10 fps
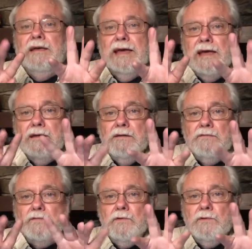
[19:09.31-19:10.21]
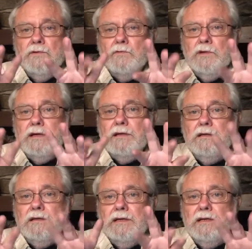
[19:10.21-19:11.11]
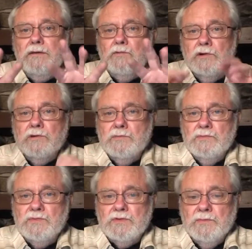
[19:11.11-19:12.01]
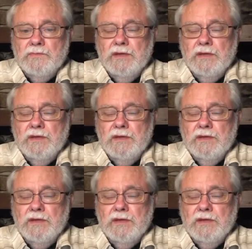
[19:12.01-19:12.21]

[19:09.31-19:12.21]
and for the wiggly worms.